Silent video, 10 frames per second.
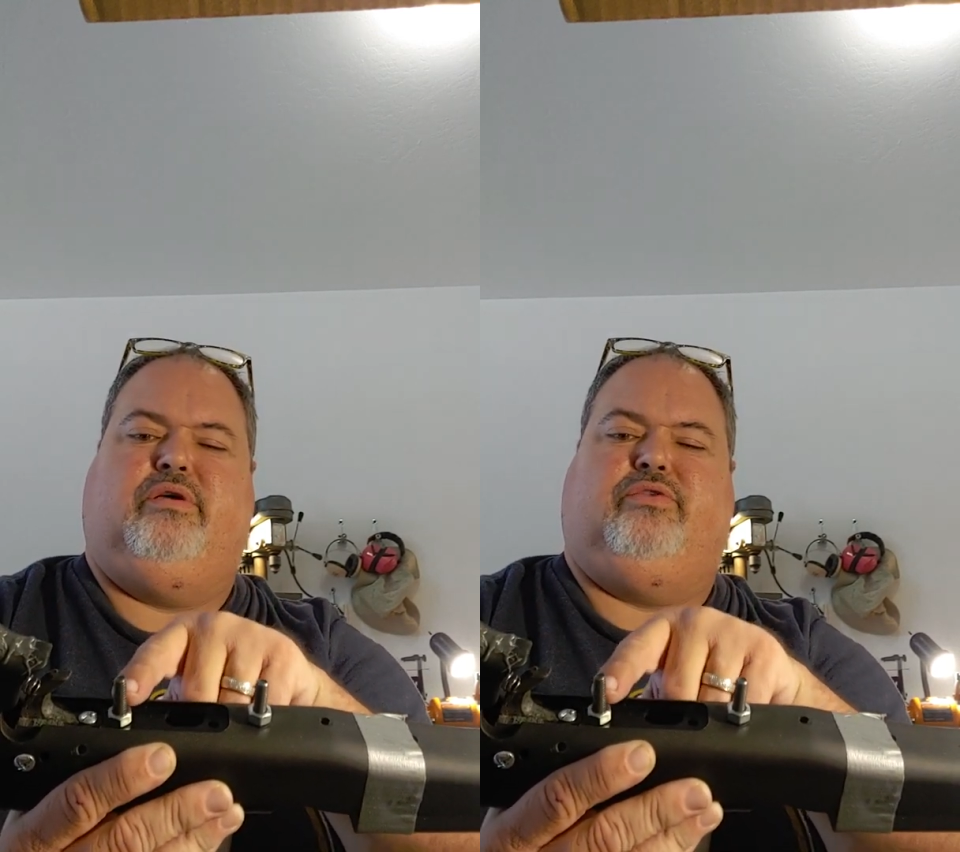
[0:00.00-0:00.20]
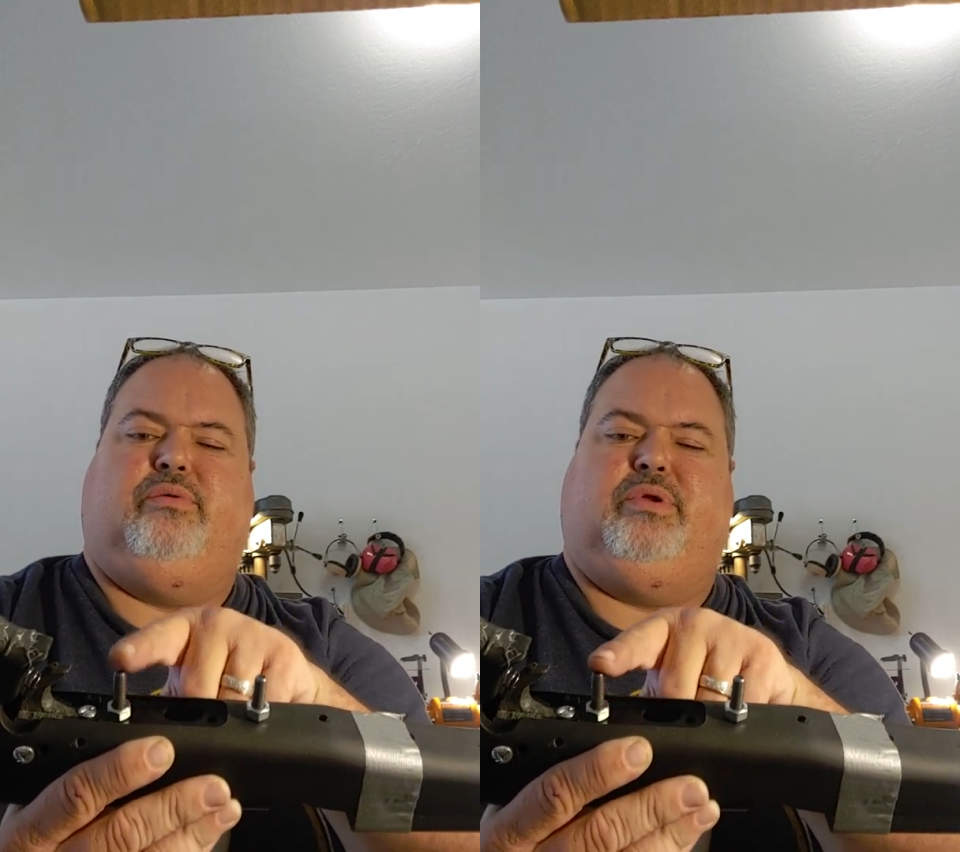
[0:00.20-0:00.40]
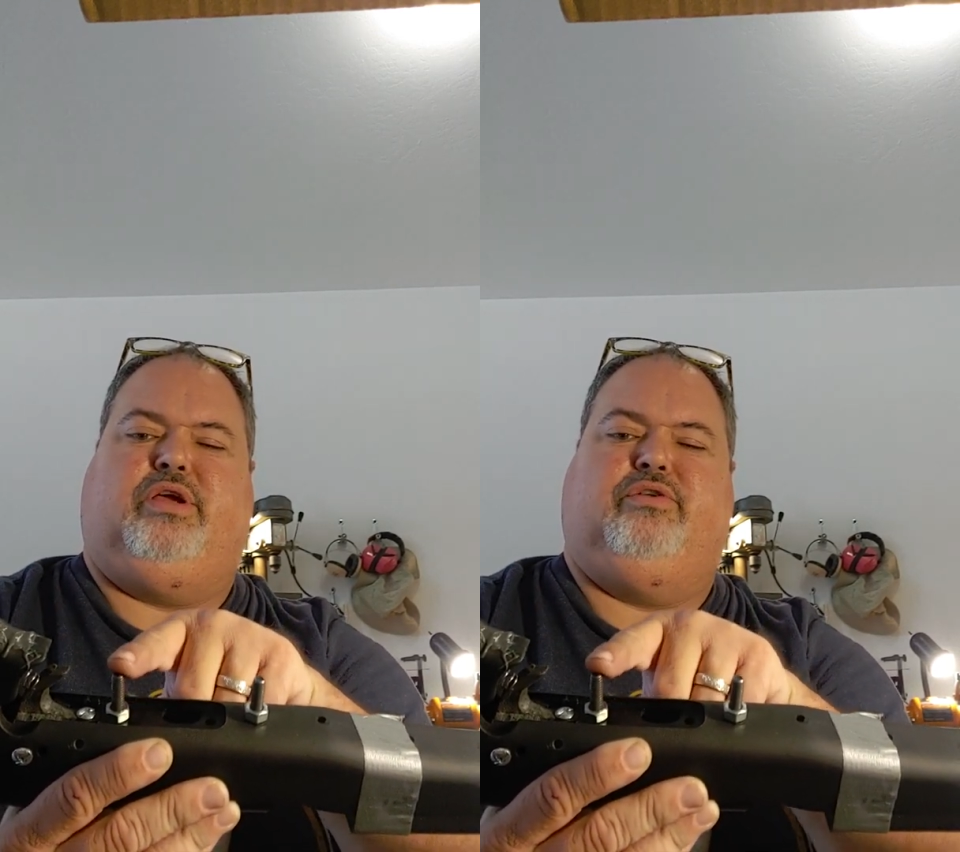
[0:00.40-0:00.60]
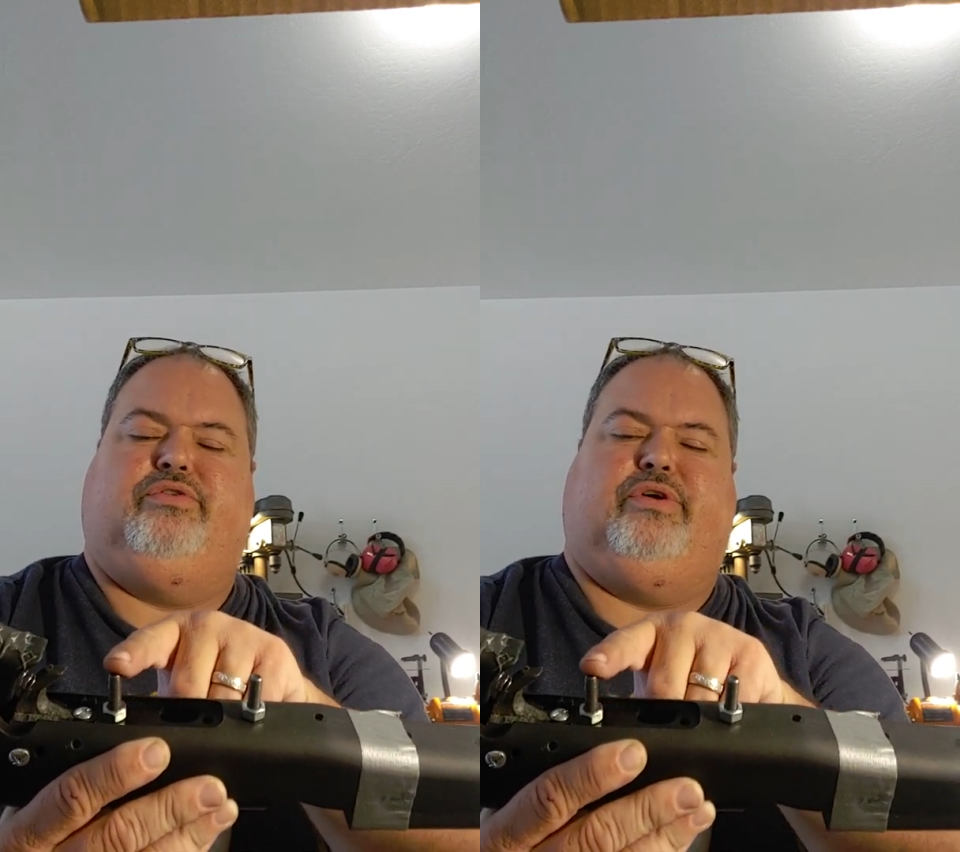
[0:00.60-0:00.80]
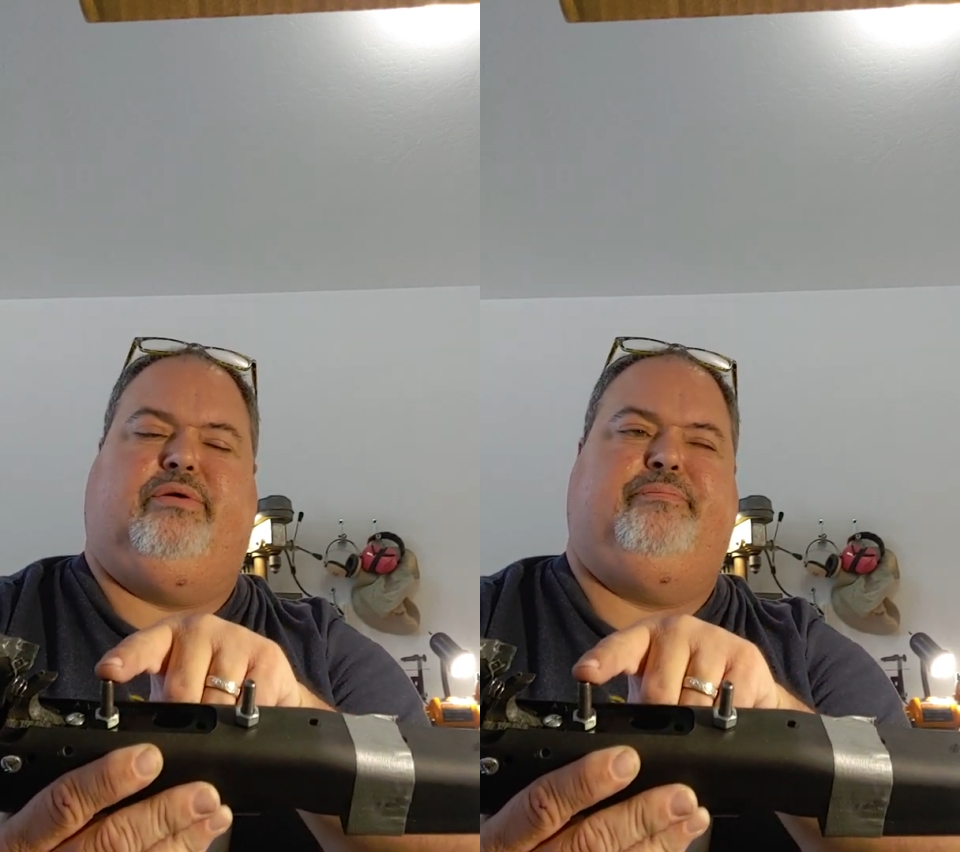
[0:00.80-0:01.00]
So I'm going to use
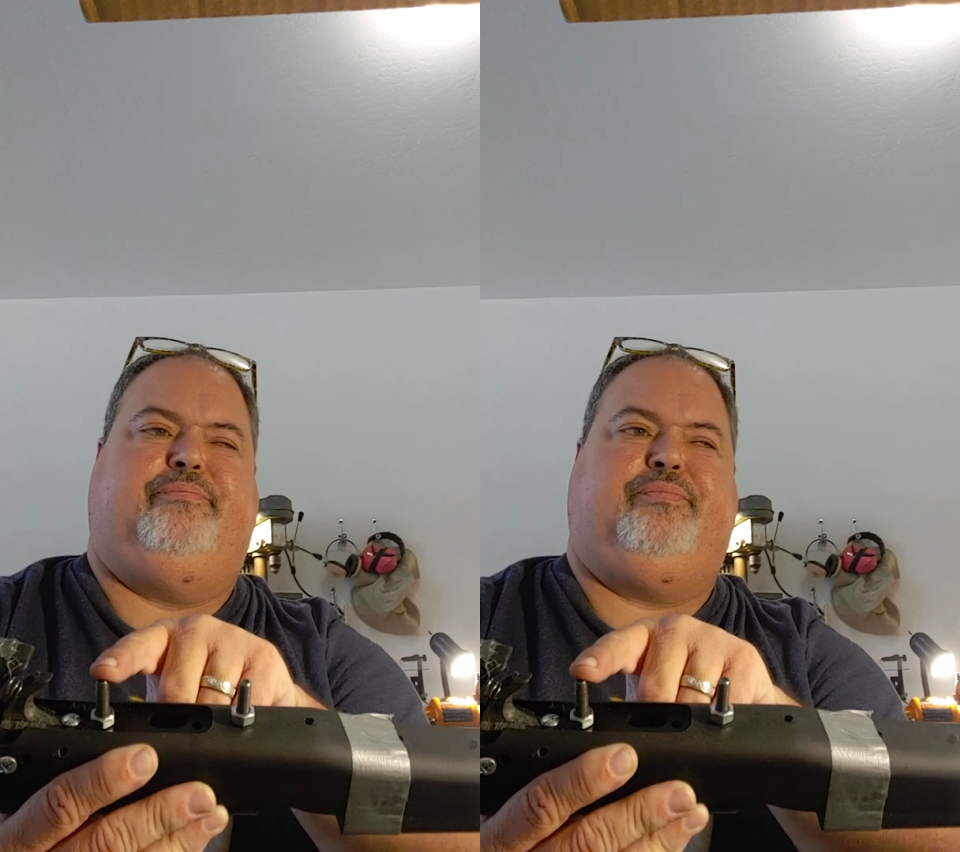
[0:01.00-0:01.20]
a